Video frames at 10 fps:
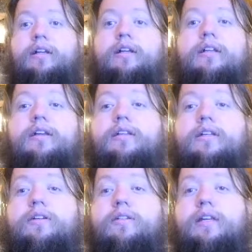let's
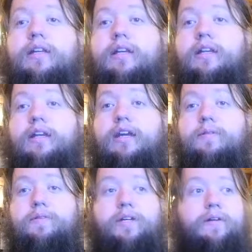go to the
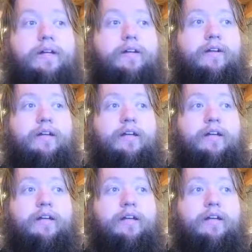name generator.